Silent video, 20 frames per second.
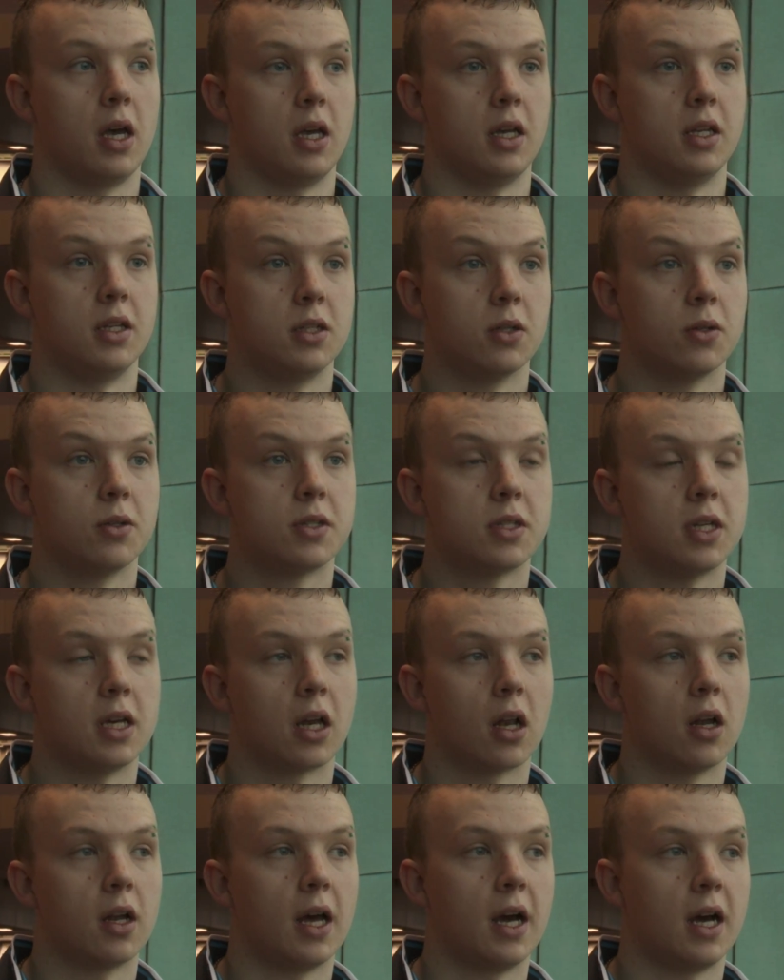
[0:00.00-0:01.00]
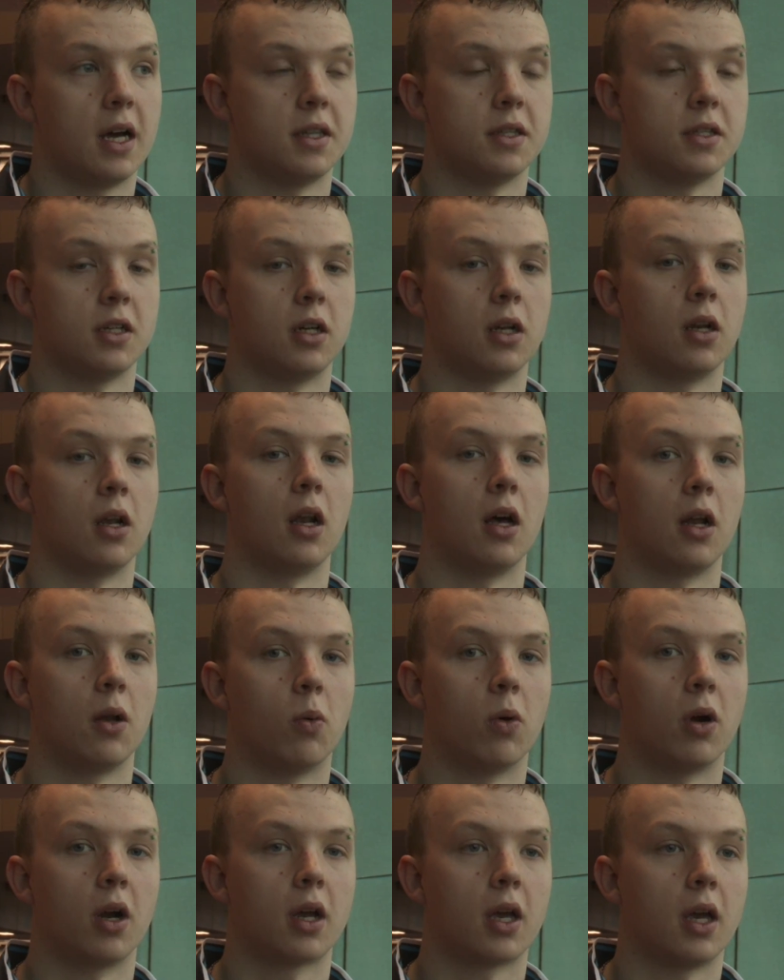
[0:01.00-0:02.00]
It does take a lot of hands-on, a lot
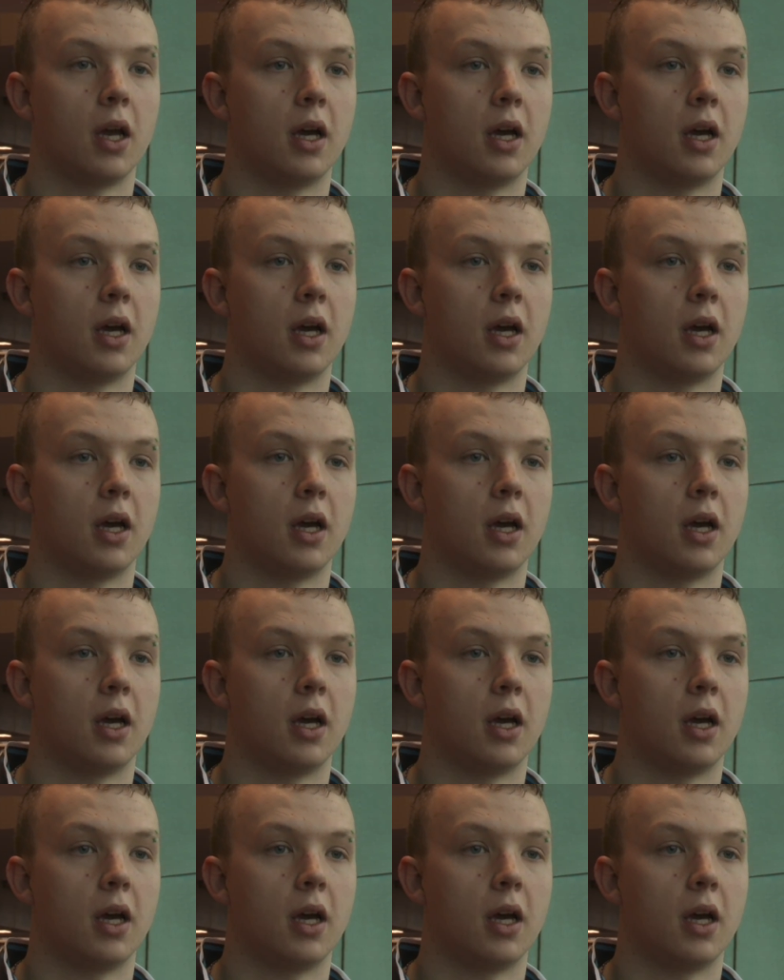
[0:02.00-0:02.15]
of work